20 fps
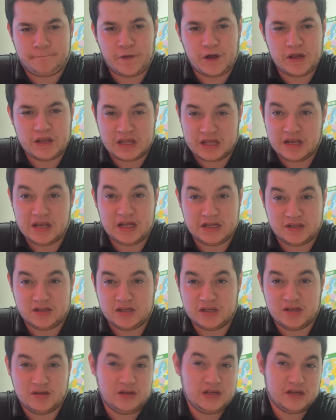right? Then
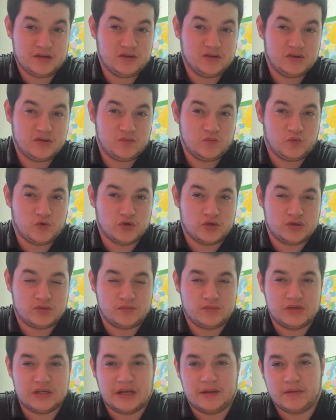that would
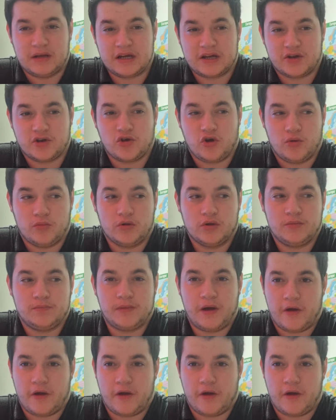seem like a normal